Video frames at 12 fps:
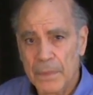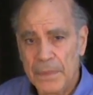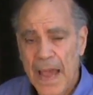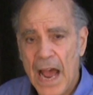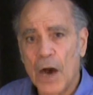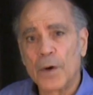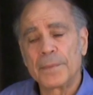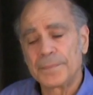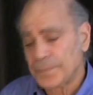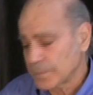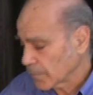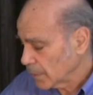Now,
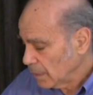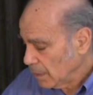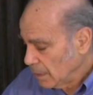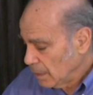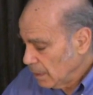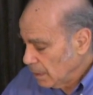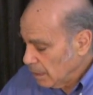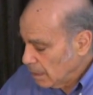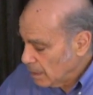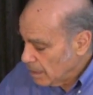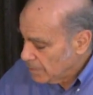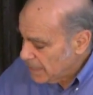
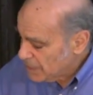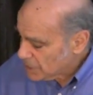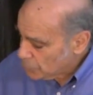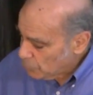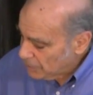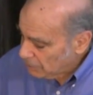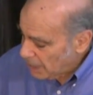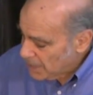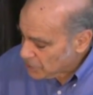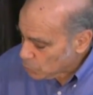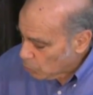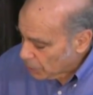these 3
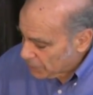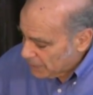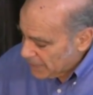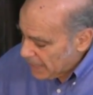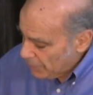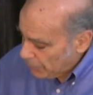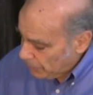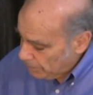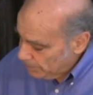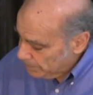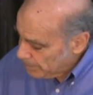lights work together.